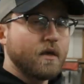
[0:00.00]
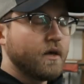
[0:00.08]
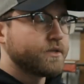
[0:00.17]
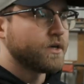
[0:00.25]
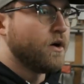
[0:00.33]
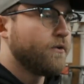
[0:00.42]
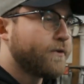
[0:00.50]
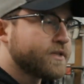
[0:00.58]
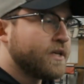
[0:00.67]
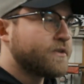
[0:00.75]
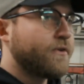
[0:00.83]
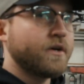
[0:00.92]
So first
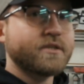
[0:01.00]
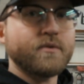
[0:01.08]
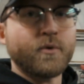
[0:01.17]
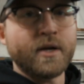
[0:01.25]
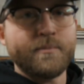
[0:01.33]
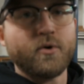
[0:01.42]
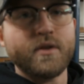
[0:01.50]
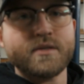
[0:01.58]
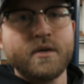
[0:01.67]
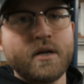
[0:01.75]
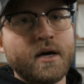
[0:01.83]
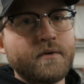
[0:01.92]
things first, we're going to pull this
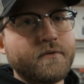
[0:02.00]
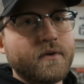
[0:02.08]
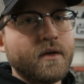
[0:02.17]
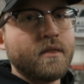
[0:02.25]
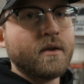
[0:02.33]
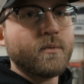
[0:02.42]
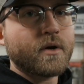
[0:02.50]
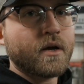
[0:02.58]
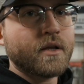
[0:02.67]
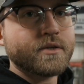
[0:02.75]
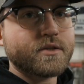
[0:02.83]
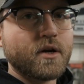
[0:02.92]
hood off, and then we're going
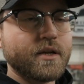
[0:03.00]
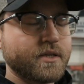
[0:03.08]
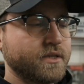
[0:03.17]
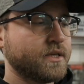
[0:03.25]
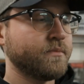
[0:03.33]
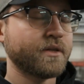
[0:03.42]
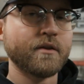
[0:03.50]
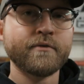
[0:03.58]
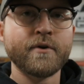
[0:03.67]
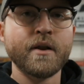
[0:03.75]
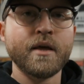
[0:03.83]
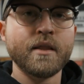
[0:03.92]
to start disassembling the
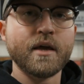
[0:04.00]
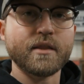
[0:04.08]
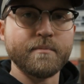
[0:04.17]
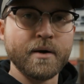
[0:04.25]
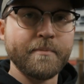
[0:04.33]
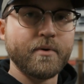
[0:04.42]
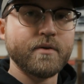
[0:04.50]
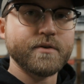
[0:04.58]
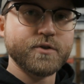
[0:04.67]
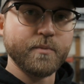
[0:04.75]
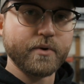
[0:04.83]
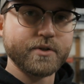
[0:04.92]
front end, like the bumper, the
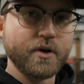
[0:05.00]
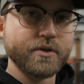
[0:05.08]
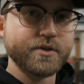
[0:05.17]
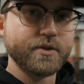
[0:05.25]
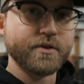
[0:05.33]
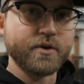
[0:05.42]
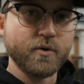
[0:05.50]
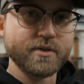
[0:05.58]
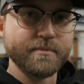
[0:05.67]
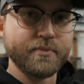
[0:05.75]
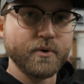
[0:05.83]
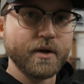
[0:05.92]
supercharger, the core
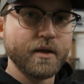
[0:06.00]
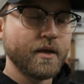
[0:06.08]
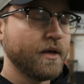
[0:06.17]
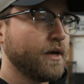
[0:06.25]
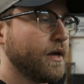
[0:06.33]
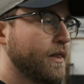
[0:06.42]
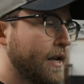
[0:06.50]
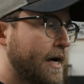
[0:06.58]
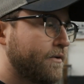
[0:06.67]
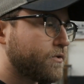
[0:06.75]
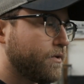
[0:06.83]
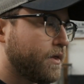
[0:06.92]
support. And then
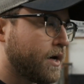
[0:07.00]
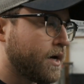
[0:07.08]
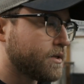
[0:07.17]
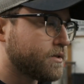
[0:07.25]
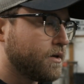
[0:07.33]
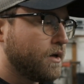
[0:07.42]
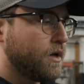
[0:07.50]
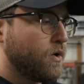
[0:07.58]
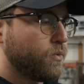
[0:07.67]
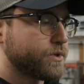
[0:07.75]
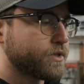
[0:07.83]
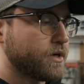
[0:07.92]
after that,
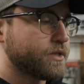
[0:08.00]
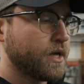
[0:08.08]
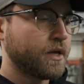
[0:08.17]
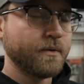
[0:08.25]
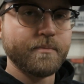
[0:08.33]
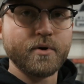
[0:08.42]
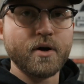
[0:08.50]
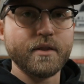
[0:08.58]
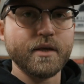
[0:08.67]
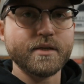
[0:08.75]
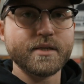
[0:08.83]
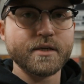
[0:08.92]
we'll start taking apart
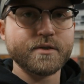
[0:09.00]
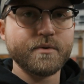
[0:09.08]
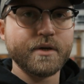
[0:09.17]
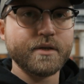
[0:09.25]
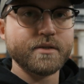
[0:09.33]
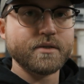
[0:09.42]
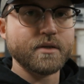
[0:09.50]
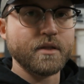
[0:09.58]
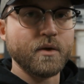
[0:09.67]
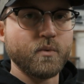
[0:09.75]
the accessories, and then